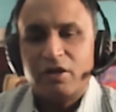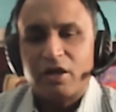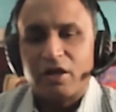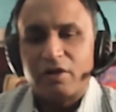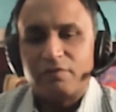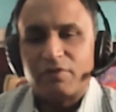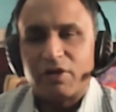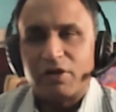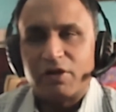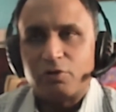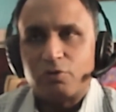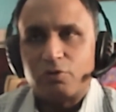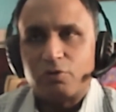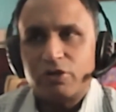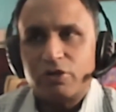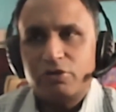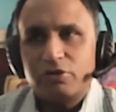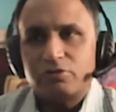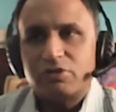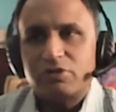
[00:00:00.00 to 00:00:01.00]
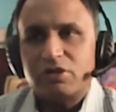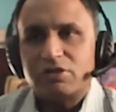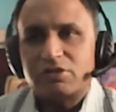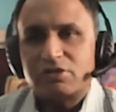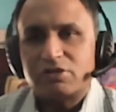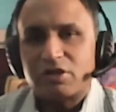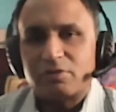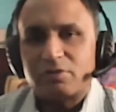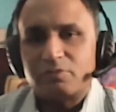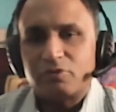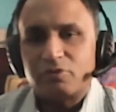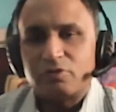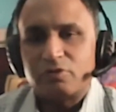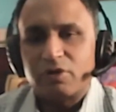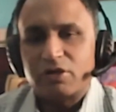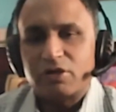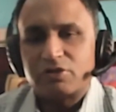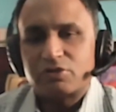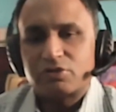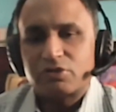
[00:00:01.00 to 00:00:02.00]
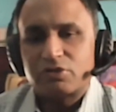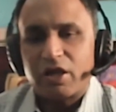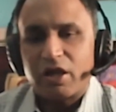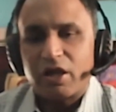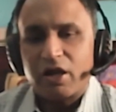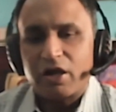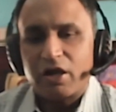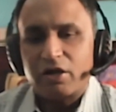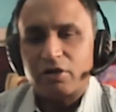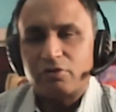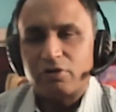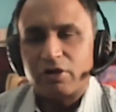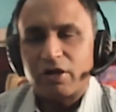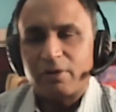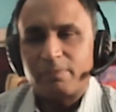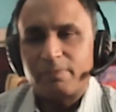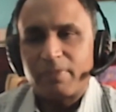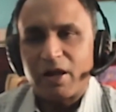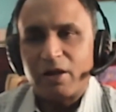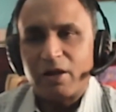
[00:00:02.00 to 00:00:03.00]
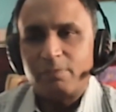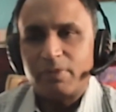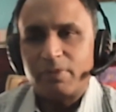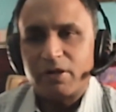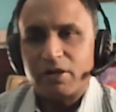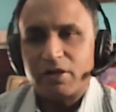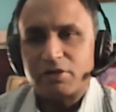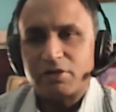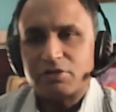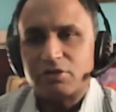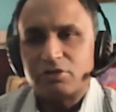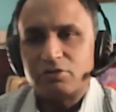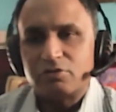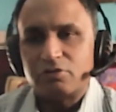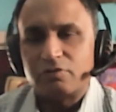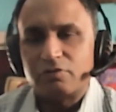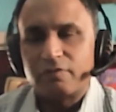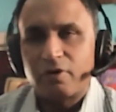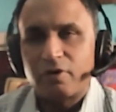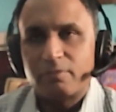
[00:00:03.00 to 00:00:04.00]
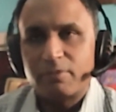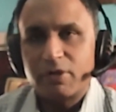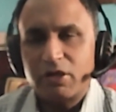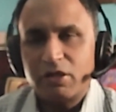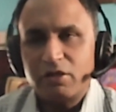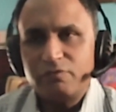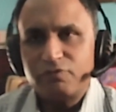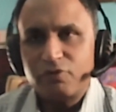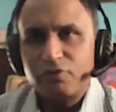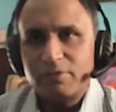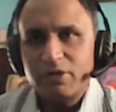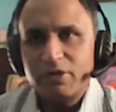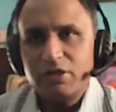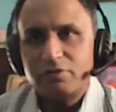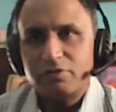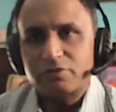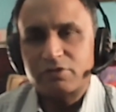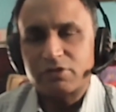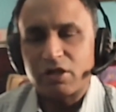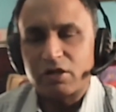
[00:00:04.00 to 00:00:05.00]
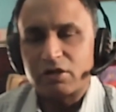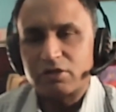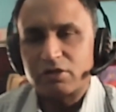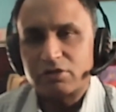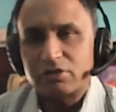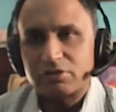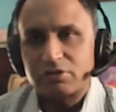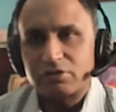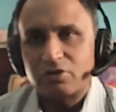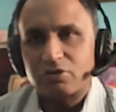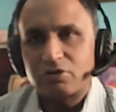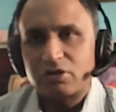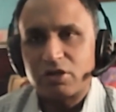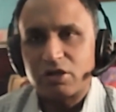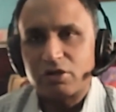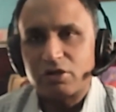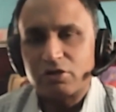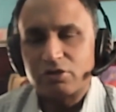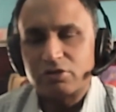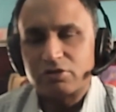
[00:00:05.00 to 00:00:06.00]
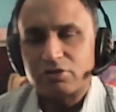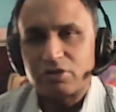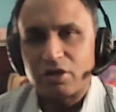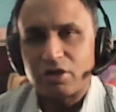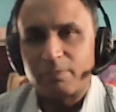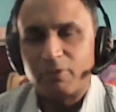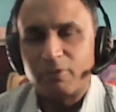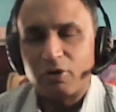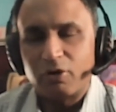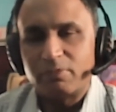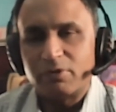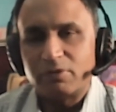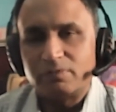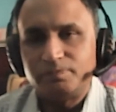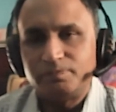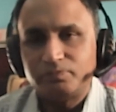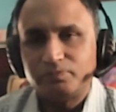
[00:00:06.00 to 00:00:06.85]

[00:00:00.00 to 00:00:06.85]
And while going to the exam, you'll get scared, you'll get palpitation, you'll vomit. Even for me, it was that. It's not that it's abnormal.